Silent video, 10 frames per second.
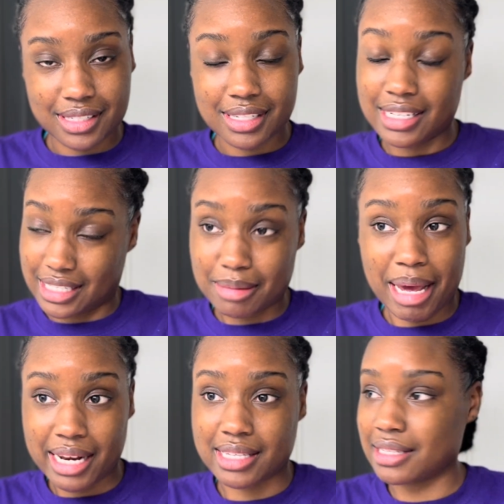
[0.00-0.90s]
is in
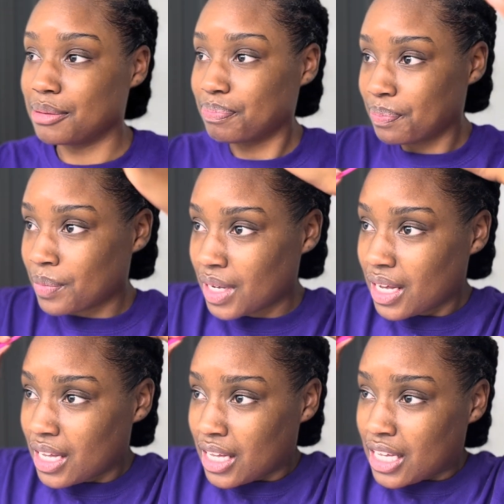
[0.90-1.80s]
Madison.
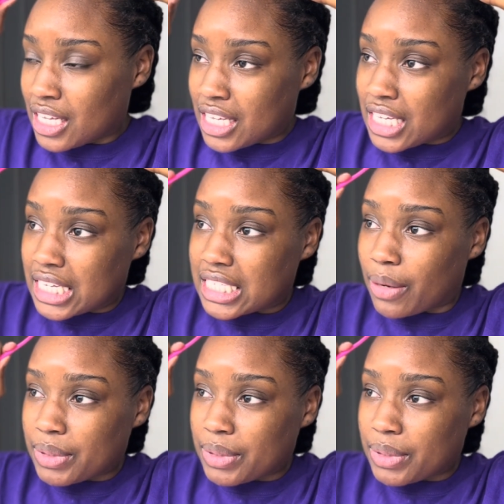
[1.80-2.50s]
So